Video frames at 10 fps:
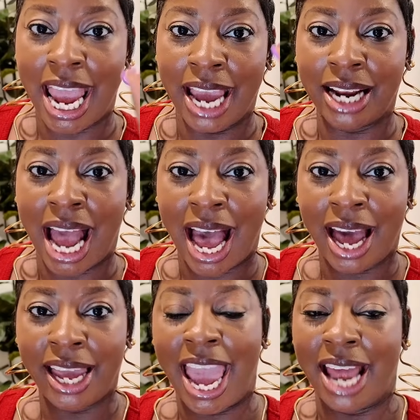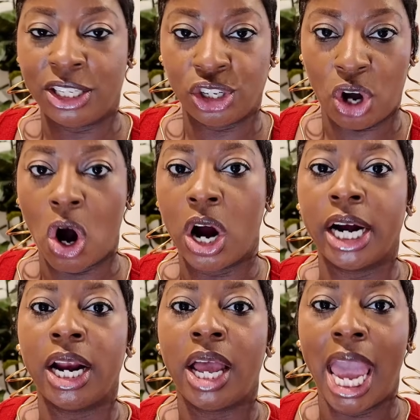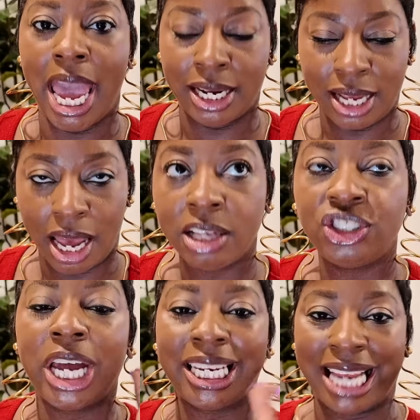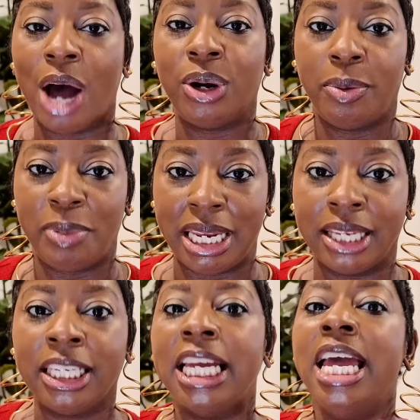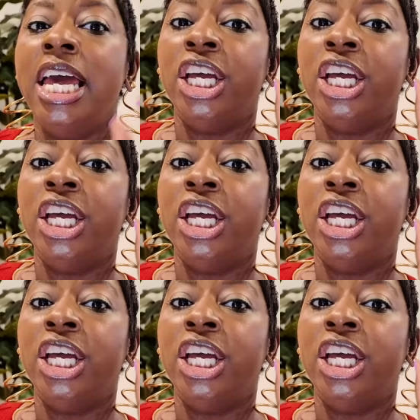and I added to cart and checked out immediately.